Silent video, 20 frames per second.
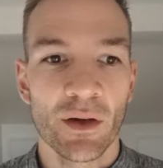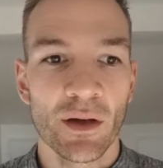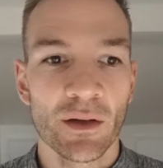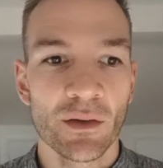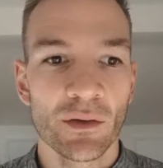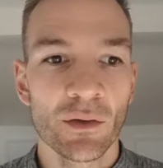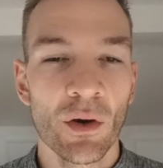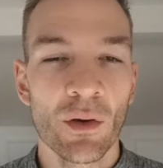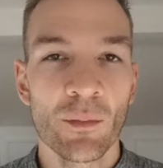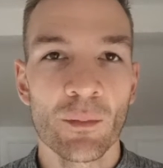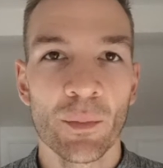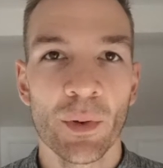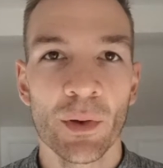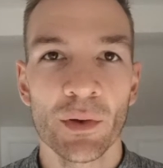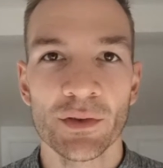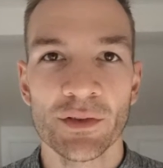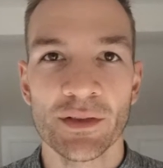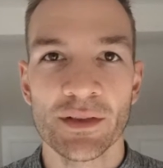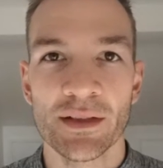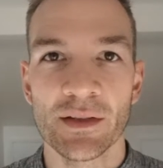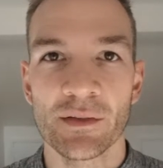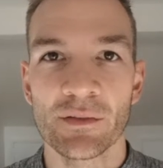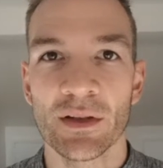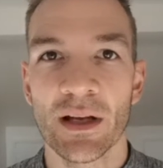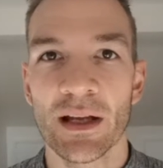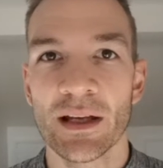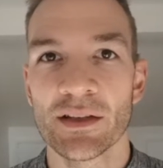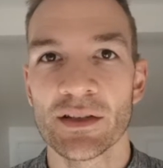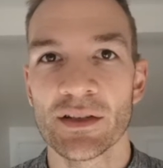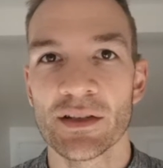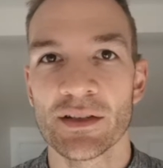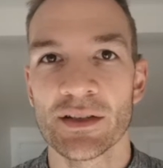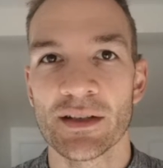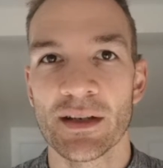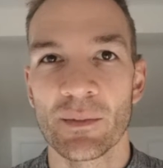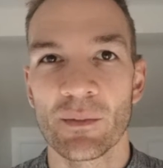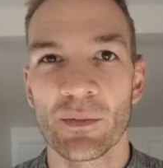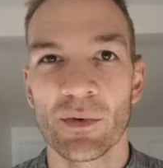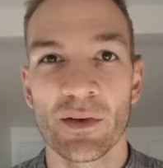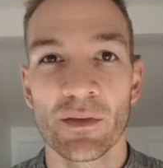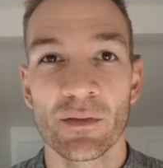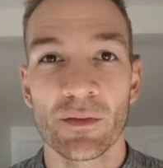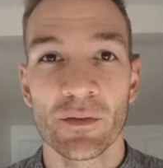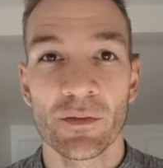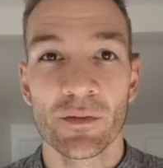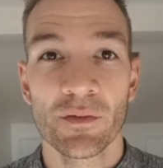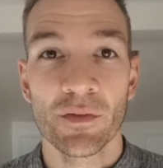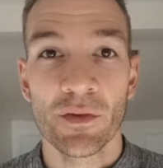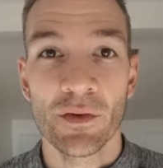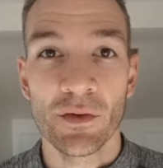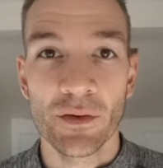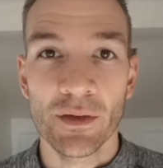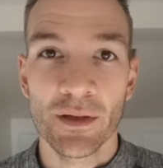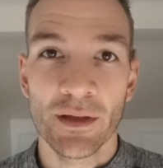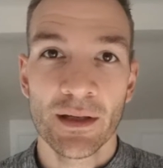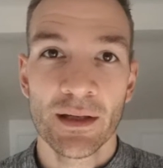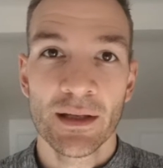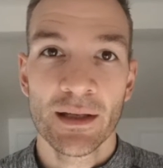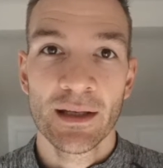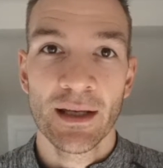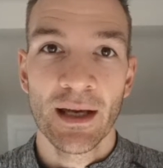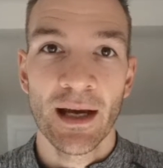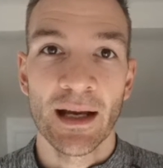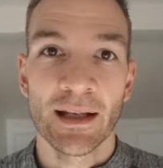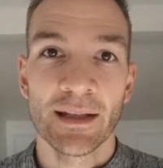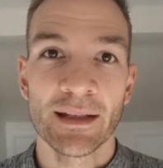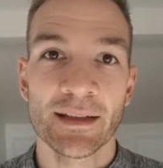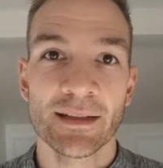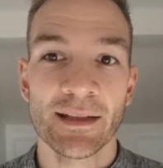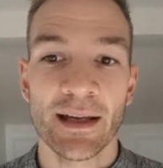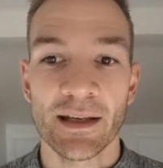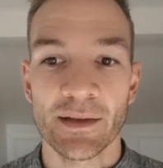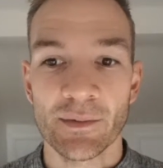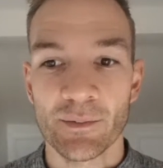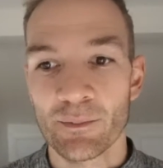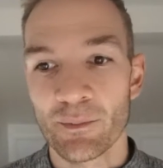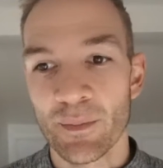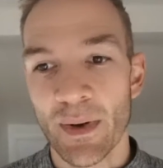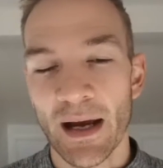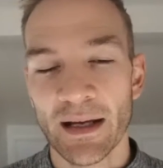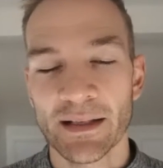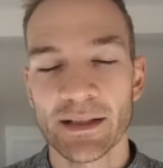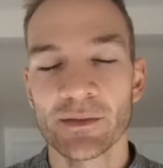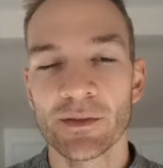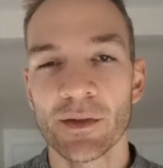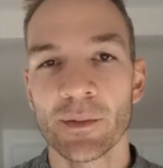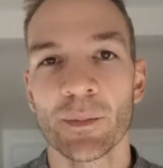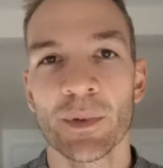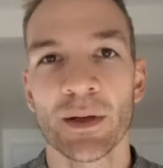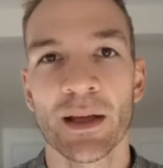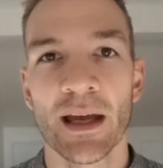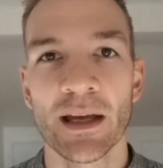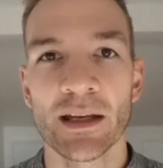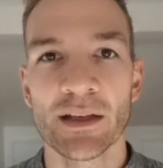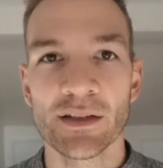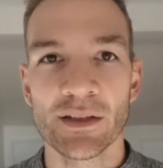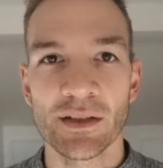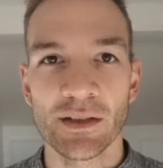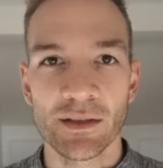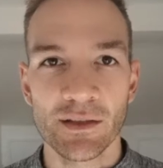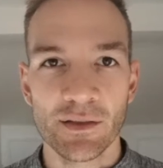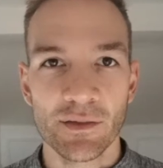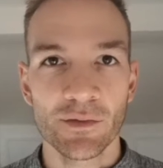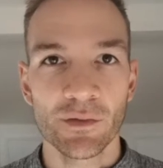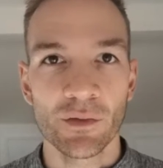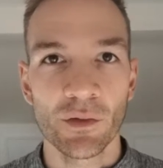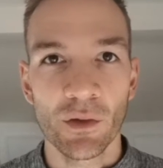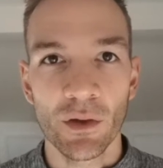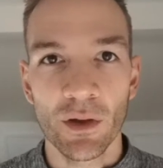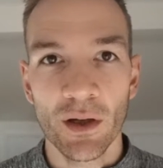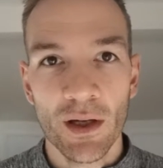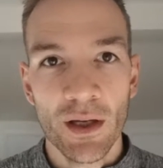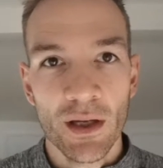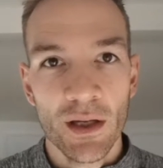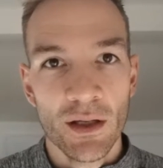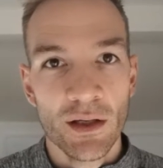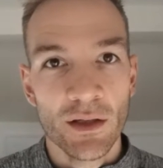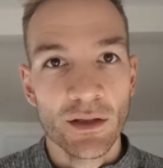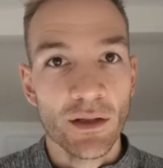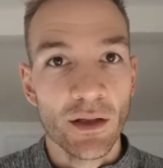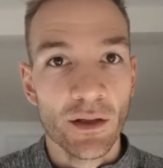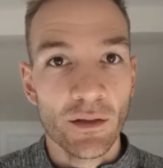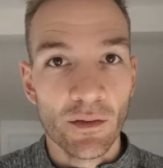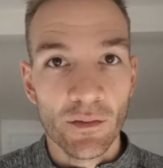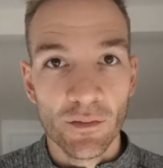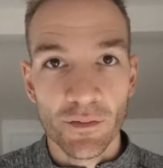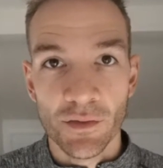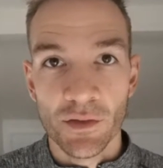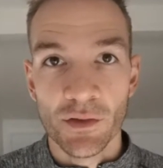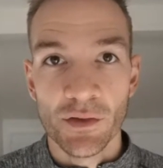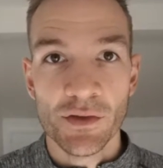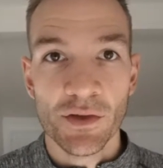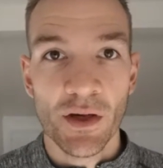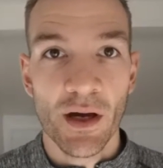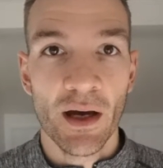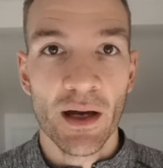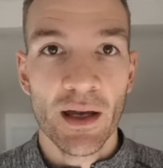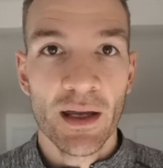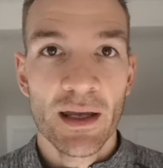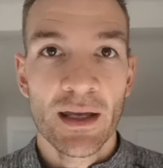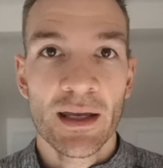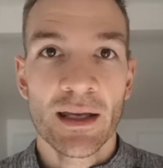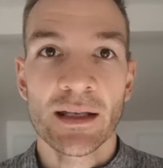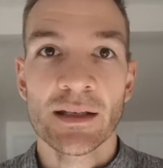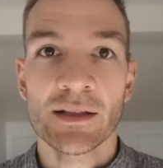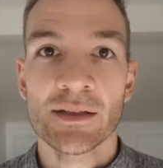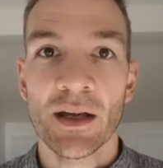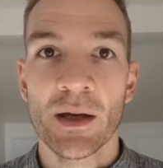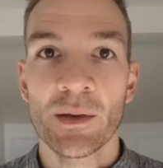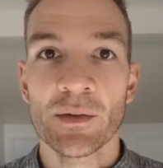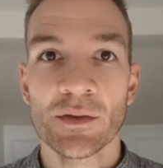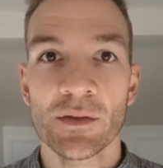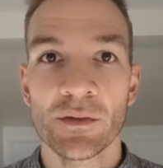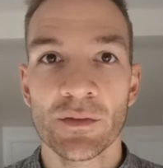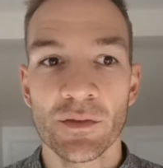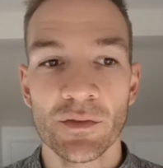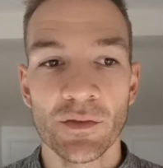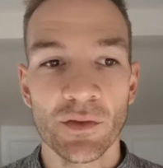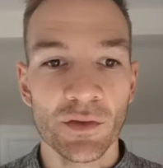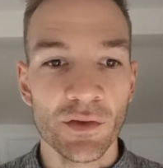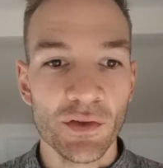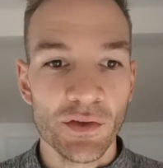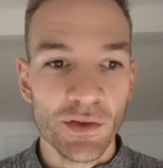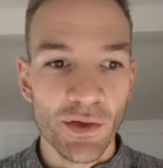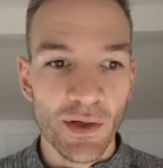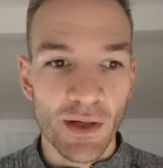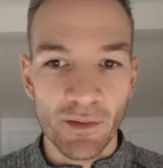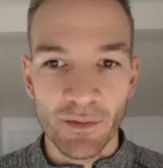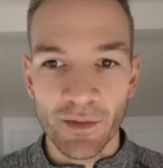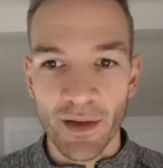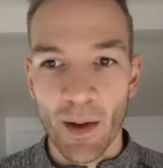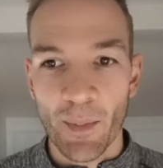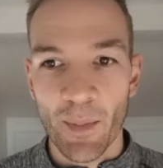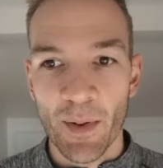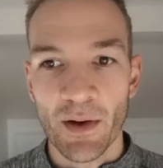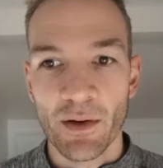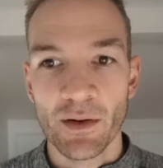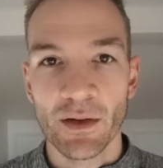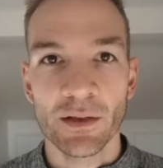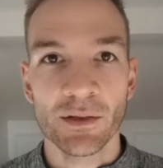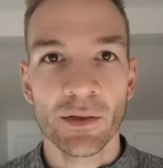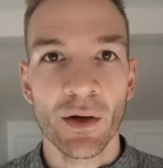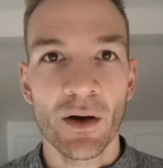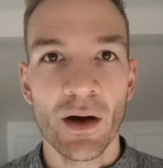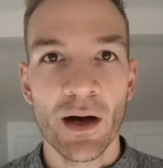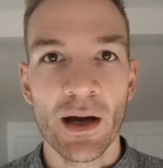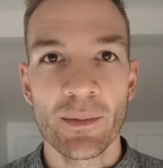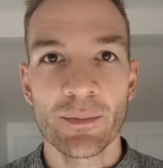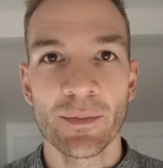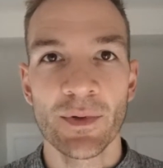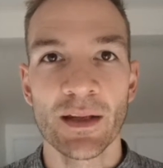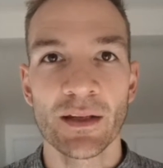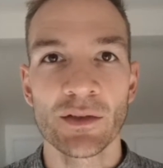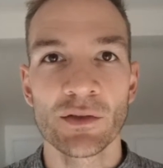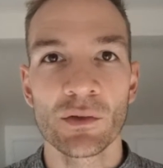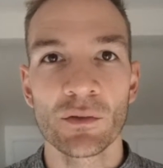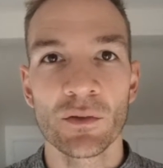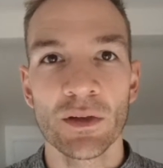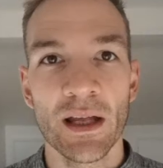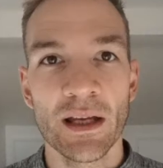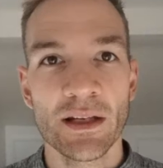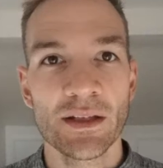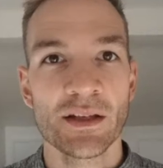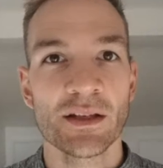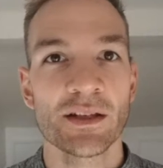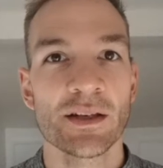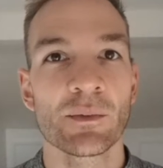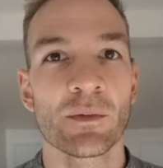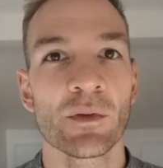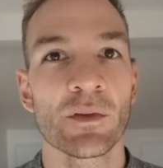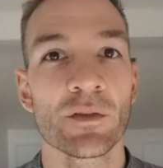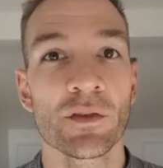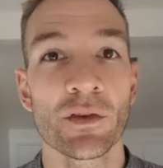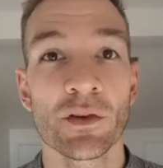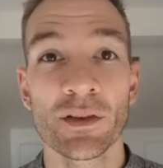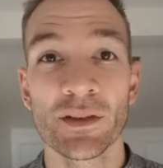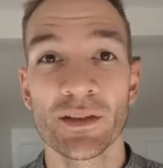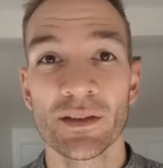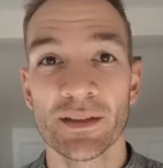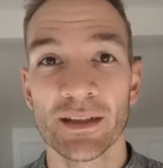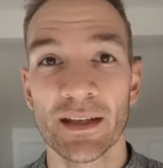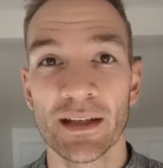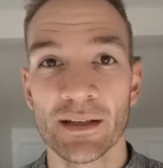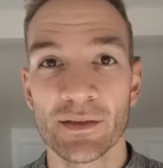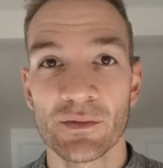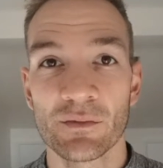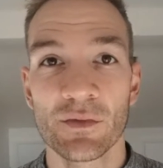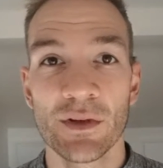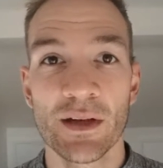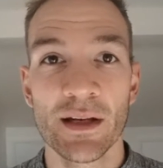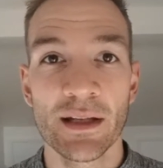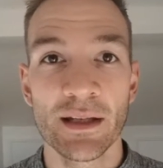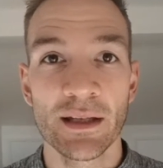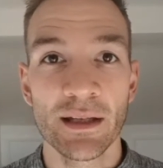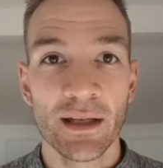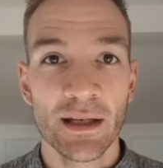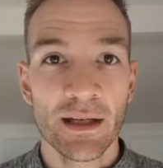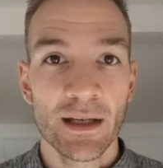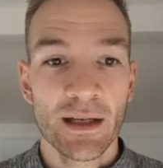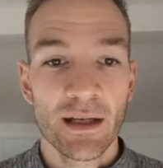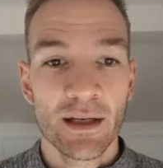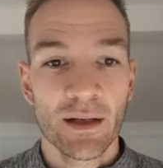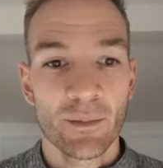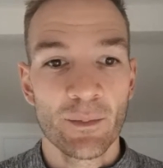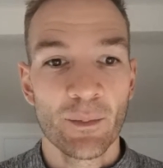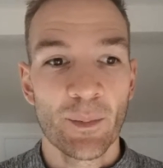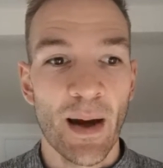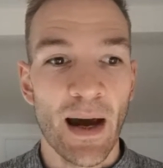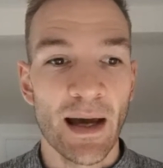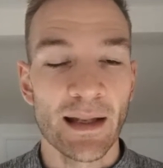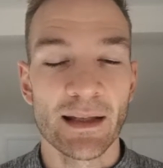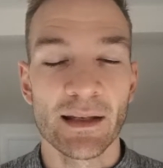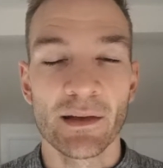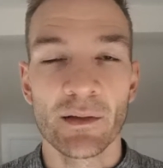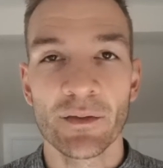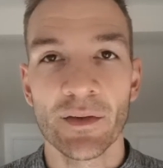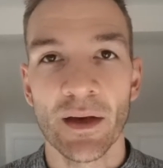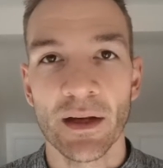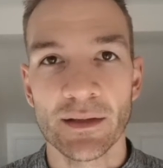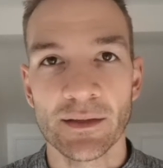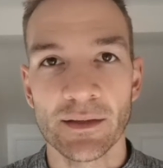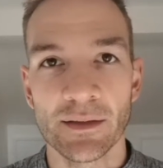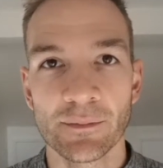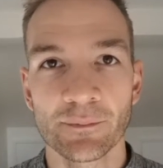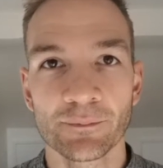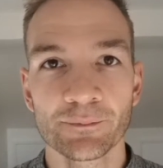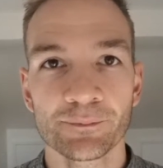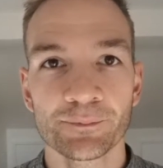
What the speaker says: non-positive relationship with food, and this has massive implications for the future, in terms of if you're just doing it for that period of time, then your relationship with food just gets really badly affected.